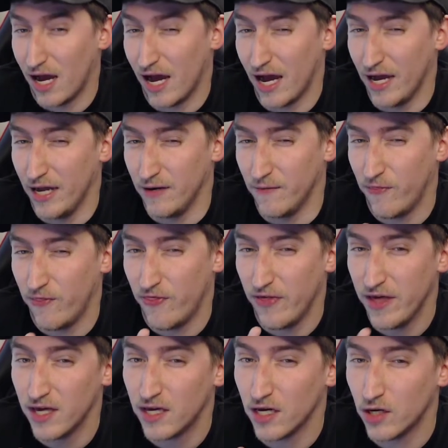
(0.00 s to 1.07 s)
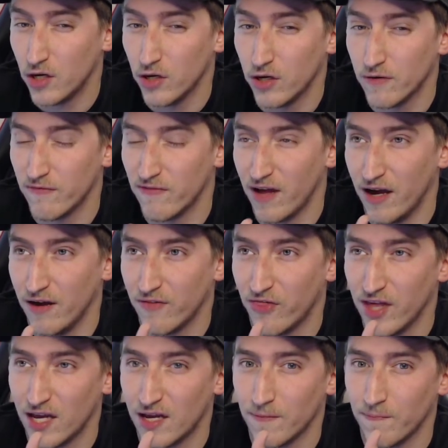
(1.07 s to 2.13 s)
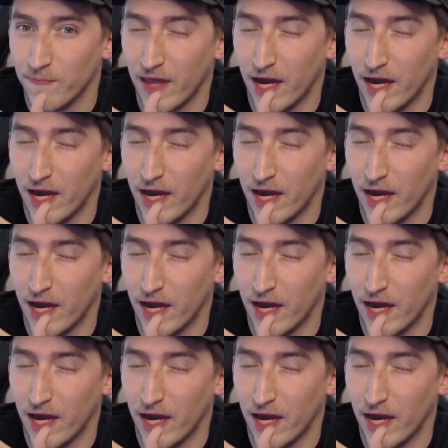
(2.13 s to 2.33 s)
I think it could have, I think